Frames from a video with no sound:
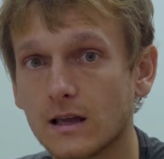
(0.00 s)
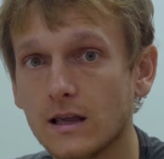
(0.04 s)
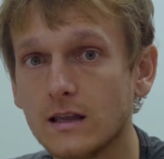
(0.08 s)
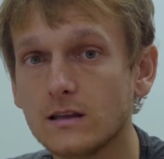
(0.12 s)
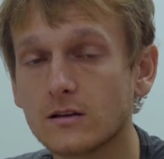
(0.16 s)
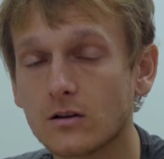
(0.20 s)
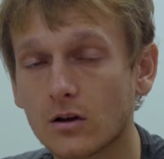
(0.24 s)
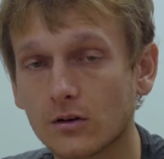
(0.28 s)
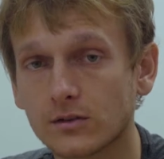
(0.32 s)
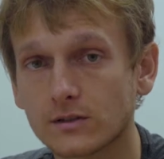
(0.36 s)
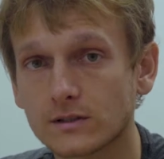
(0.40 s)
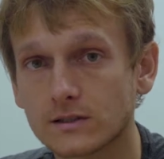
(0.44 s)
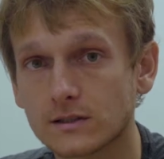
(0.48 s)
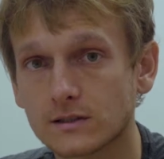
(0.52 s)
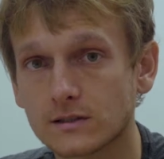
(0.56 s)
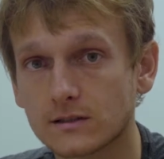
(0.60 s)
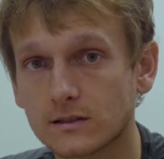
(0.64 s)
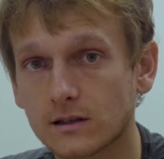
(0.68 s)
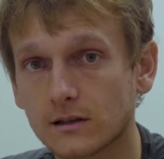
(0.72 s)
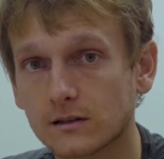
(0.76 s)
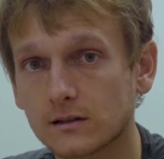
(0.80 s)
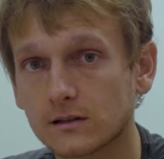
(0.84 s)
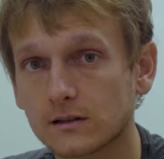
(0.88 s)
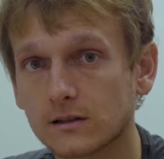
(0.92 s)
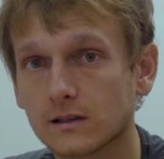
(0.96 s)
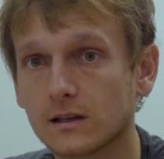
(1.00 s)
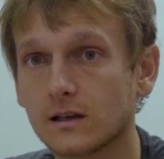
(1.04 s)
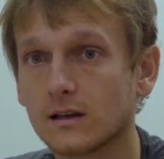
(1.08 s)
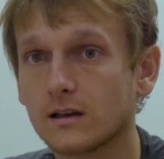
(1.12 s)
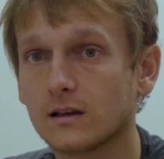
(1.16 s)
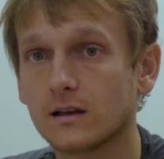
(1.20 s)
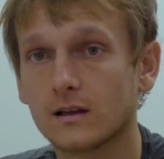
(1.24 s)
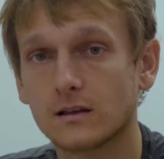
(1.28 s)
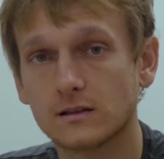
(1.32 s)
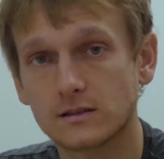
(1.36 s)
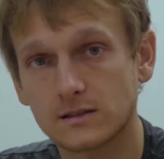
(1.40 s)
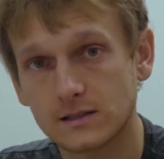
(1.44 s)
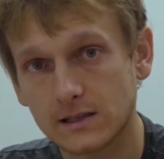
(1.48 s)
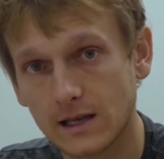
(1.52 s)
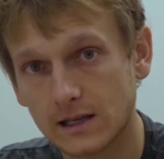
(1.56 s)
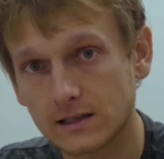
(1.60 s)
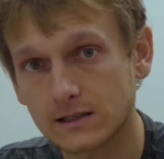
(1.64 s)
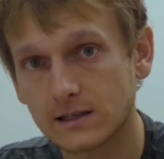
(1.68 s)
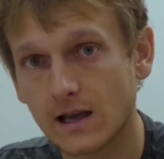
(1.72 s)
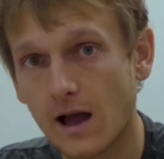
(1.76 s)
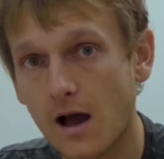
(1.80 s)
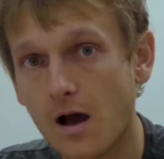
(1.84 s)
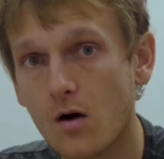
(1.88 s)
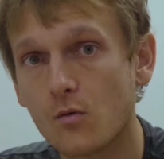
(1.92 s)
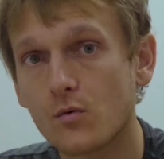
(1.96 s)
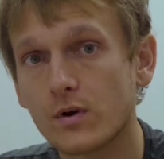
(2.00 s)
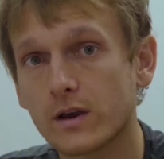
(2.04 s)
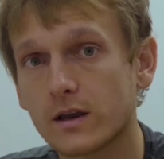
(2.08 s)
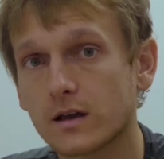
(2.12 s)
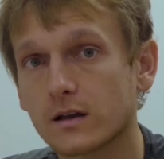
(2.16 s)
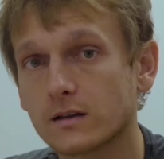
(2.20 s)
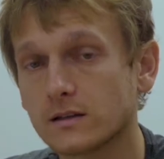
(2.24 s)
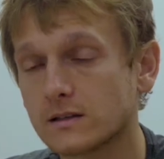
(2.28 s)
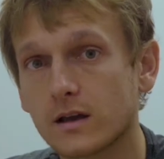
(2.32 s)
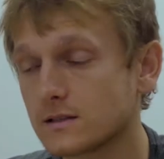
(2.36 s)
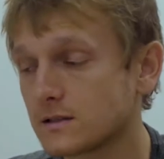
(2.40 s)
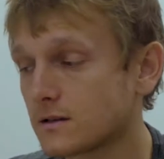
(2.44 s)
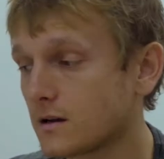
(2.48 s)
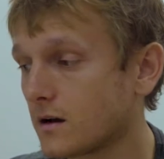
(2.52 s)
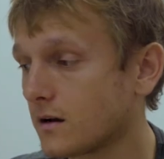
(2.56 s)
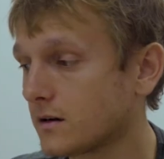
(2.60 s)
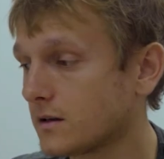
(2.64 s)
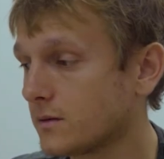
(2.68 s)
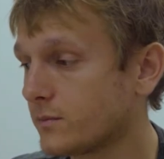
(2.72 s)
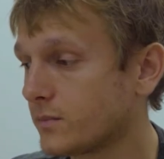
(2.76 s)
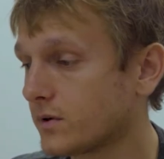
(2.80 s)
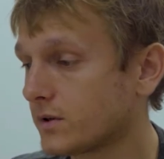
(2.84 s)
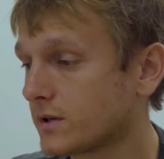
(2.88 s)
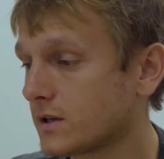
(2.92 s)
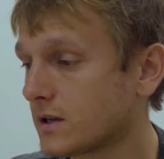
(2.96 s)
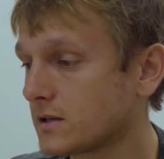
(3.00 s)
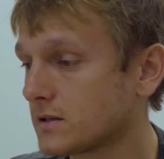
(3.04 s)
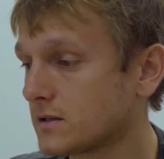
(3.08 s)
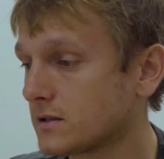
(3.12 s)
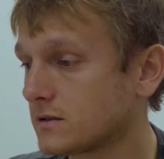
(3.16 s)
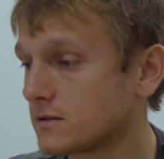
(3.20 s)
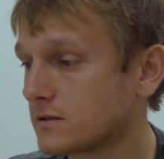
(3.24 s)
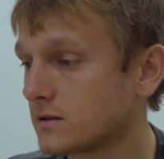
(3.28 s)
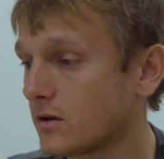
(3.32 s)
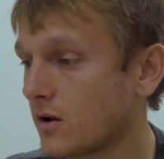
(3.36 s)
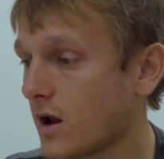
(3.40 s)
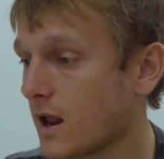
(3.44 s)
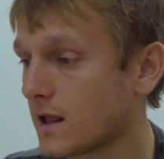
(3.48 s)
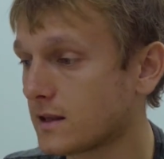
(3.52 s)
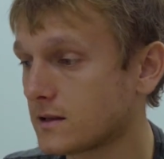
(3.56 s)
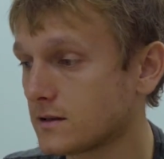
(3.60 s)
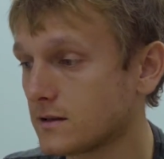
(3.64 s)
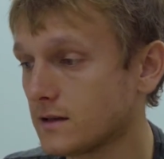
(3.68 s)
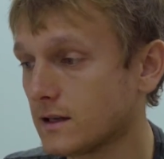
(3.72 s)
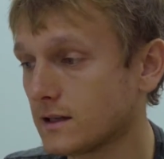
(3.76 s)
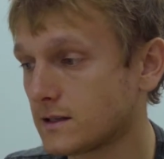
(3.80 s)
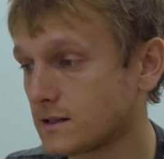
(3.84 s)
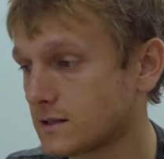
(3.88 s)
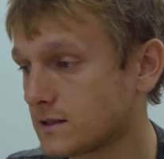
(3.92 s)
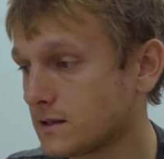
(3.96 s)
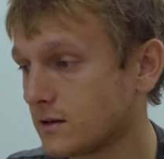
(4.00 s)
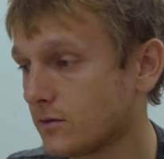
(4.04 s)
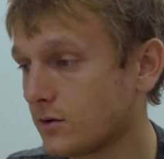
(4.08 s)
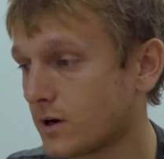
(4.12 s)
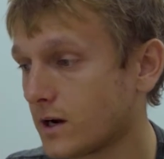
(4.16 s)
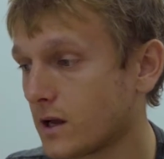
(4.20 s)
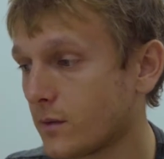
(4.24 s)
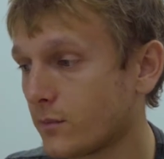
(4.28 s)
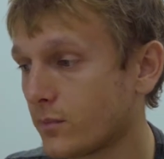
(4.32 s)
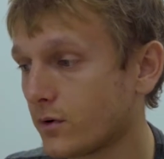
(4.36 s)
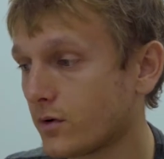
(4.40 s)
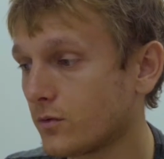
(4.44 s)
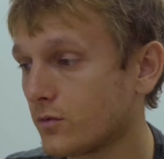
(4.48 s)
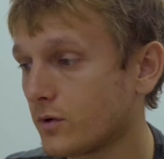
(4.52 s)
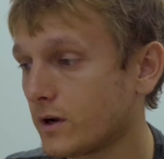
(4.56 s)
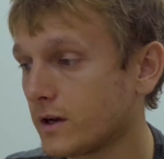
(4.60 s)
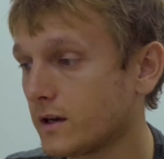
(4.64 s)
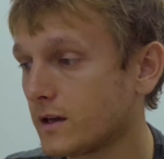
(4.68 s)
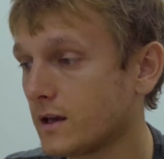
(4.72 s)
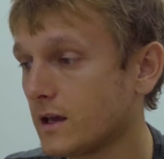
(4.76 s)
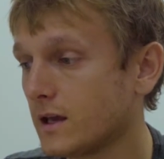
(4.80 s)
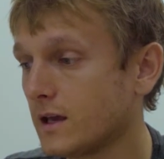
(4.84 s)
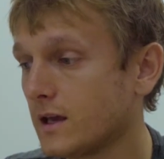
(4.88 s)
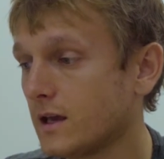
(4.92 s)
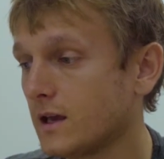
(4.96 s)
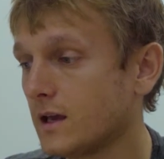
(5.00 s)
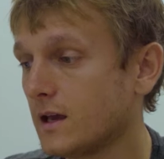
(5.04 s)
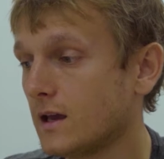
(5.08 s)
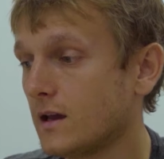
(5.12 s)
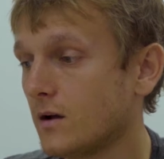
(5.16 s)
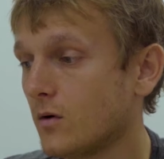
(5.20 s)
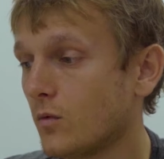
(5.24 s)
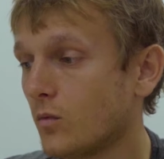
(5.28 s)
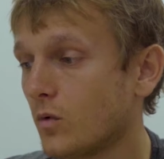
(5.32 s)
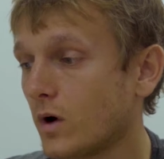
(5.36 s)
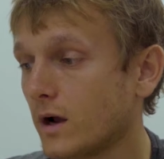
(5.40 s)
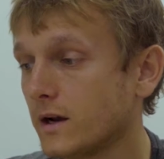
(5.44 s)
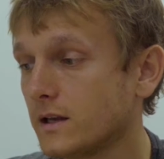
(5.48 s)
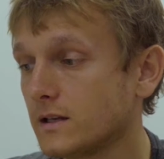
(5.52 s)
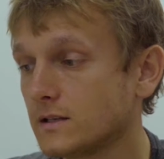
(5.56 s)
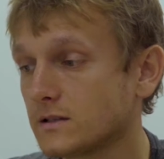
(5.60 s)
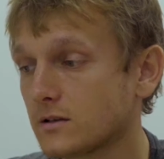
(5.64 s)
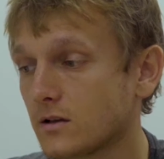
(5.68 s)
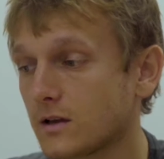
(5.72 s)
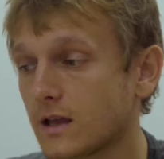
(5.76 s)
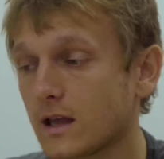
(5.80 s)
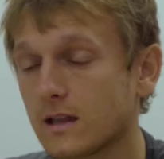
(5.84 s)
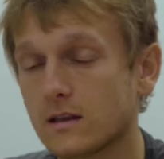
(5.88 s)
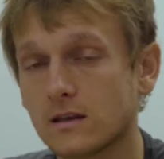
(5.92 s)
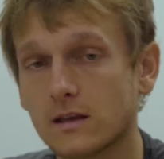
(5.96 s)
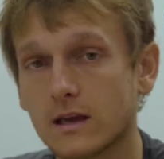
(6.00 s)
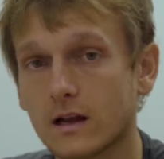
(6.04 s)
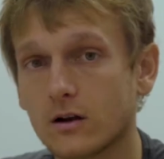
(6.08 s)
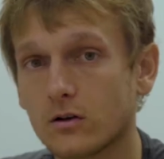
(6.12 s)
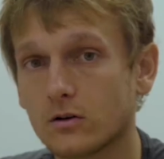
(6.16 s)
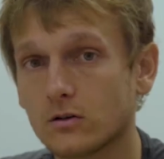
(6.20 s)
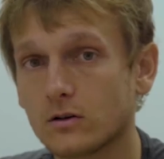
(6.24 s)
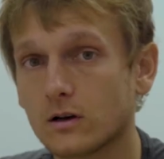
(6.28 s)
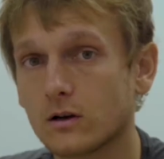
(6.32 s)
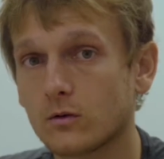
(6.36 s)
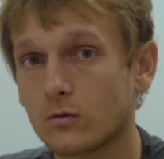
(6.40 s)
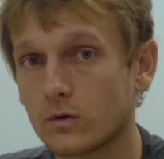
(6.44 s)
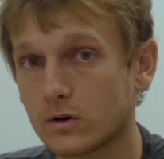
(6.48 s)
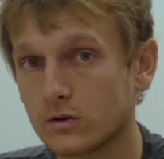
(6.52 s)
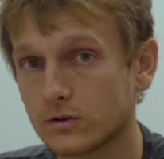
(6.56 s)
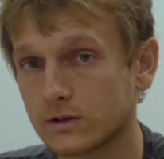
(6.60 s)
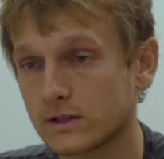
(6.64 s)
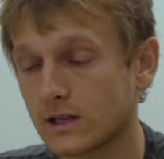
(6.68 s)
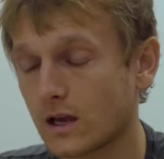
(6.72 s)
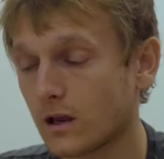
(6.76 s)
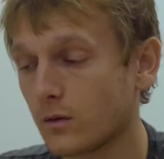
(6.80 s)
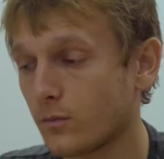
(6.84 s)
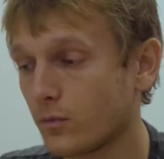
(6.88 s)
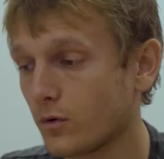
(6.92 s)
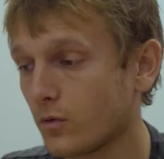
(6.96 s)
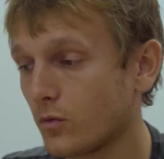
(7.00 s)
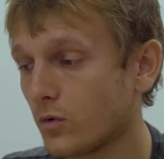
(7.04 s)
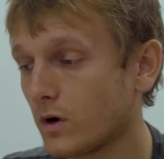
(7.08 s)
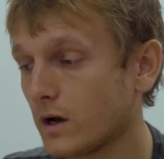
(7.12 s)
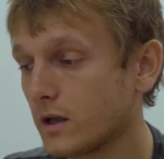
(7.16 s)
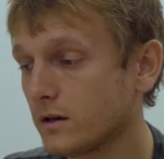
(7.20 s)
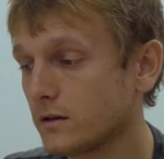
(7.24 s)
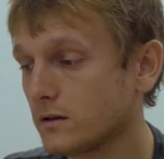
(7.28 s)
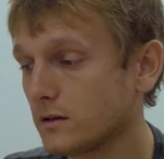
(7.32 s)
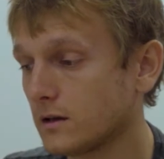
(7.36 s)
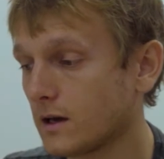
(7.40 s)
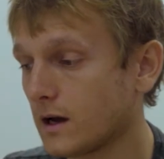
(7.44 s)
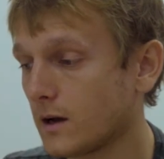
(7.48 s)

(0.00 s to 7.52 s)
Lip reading: inconsistent, and that's how we can discard hypothesis. So let's see what happens when 1 is again yellow. I want to type a 1.